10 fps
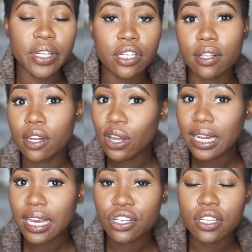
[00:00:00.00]
into the lower
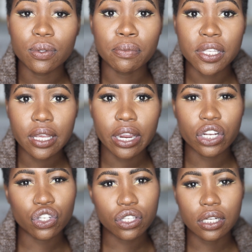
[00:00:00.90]
lashes with mascara
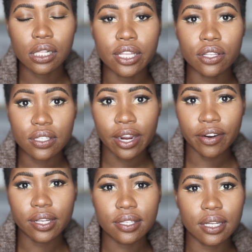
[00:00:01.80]
just to clean those
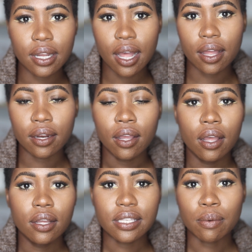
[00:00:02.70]
areas that got
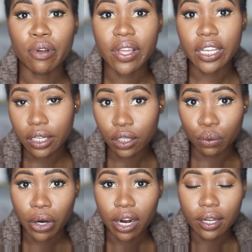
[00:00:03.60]
some of that yellow
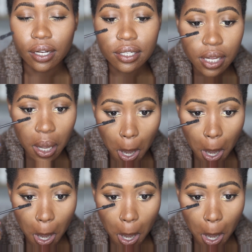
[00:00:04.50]
product.